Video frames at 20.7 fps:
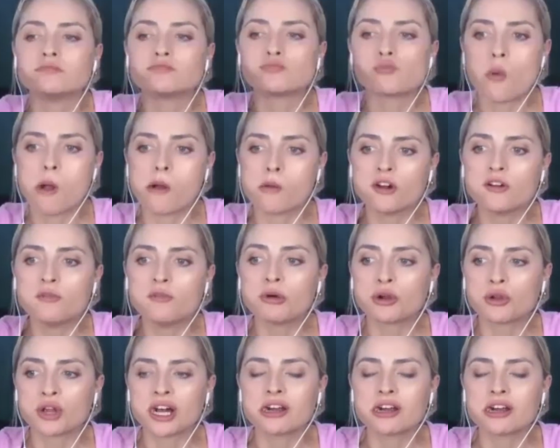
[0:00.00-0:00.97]
we've both
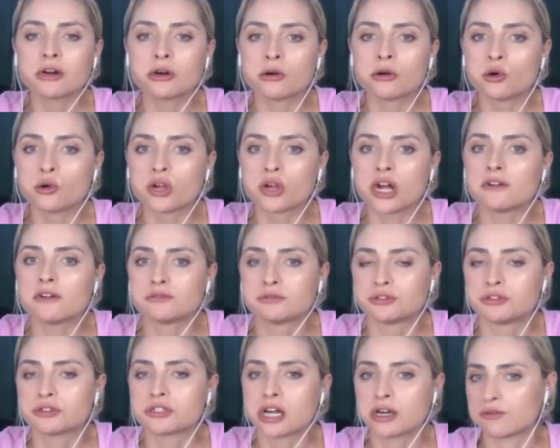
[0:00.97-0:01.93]
had it our whole lives, which is
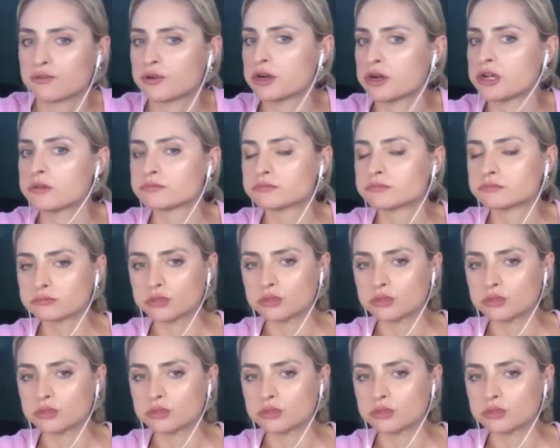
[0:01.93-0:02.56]
kind of funny. Like,